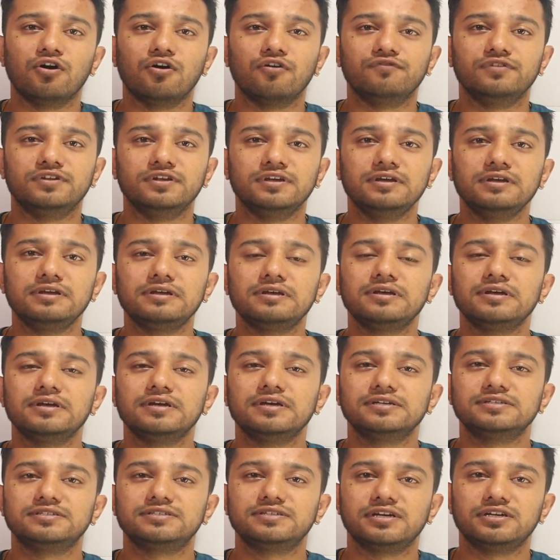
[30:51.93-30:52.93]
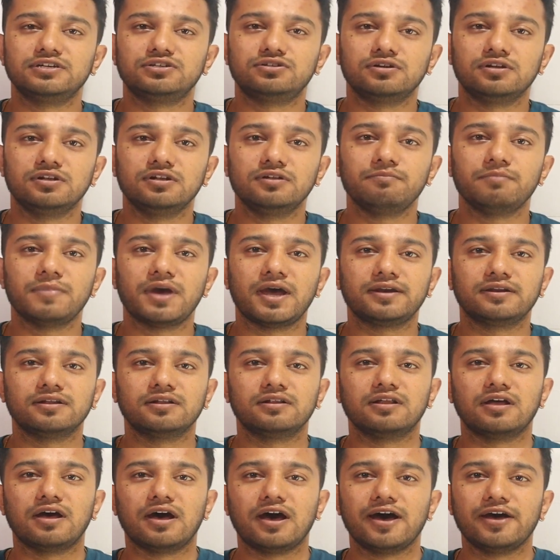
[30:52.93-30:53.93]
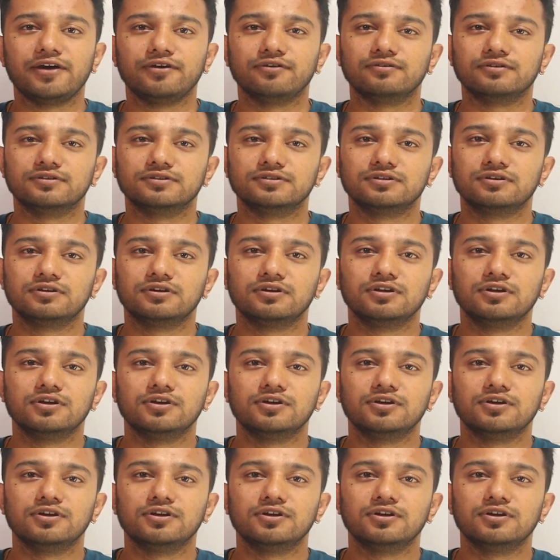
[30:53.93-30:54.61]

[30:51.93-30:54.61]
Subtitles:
of the central metal ion.